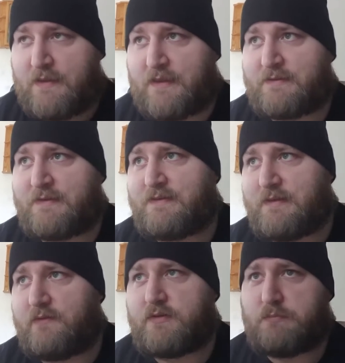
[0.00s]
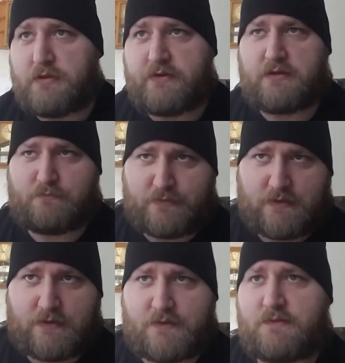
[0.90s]
That's 7 billion
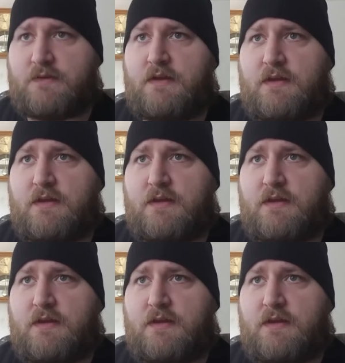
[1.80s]
plus